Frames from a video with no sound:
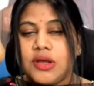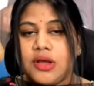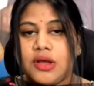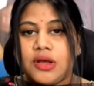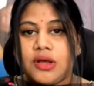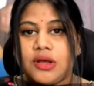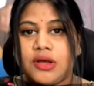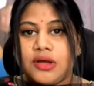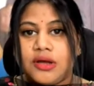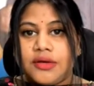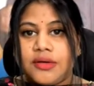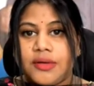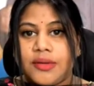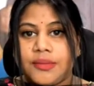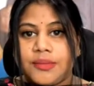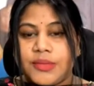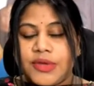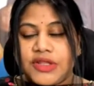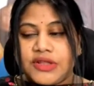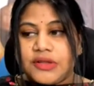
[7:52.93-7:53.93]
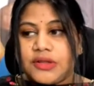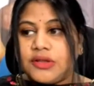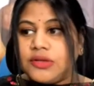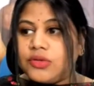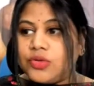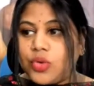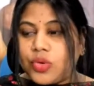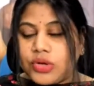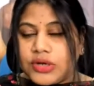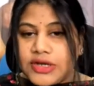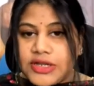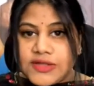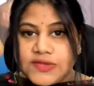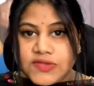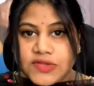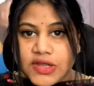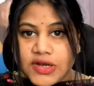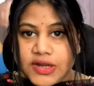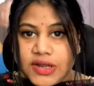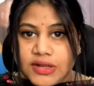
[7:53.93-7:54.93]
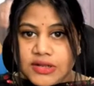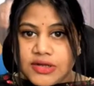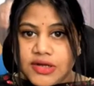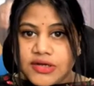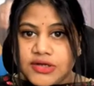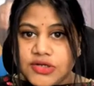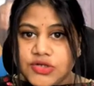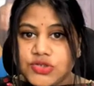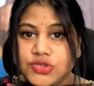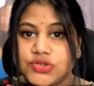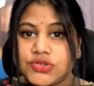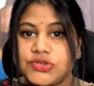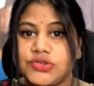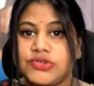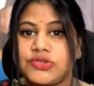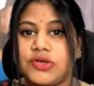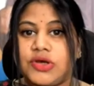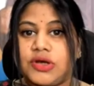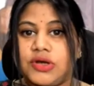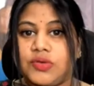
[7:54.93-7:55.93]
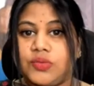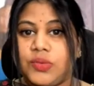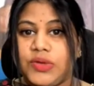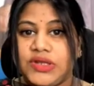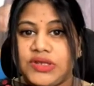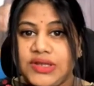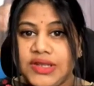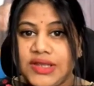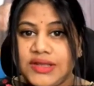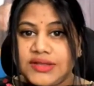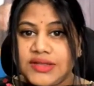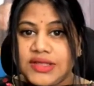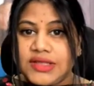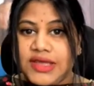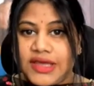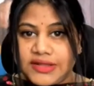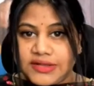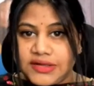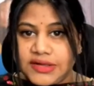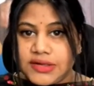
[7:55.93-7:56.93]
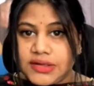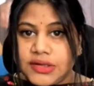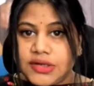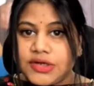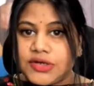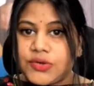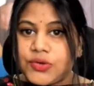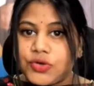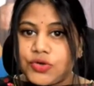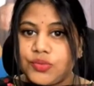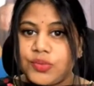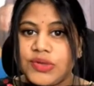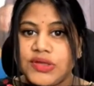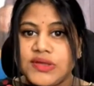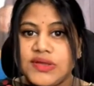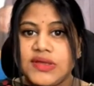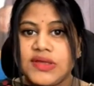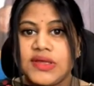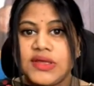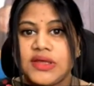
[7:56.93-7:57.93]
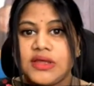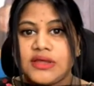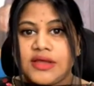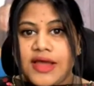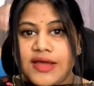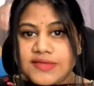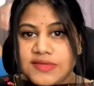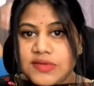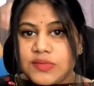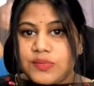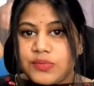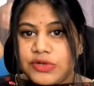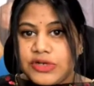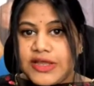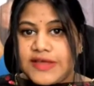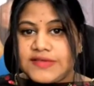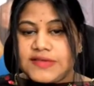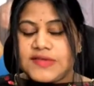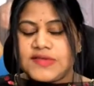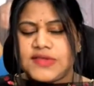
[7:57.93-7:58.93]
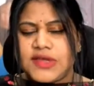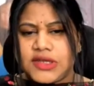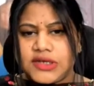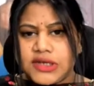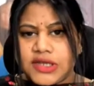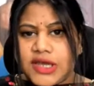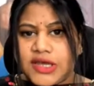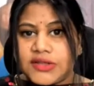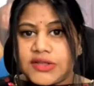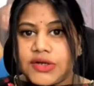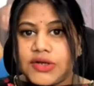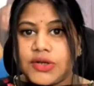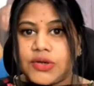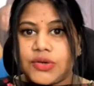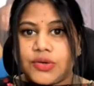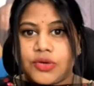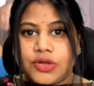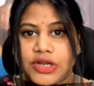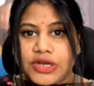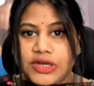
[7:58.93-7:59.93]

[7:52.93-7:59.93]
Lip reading: In totally sterile conditions, we take the catheter. It could be as simple as a sun catheter or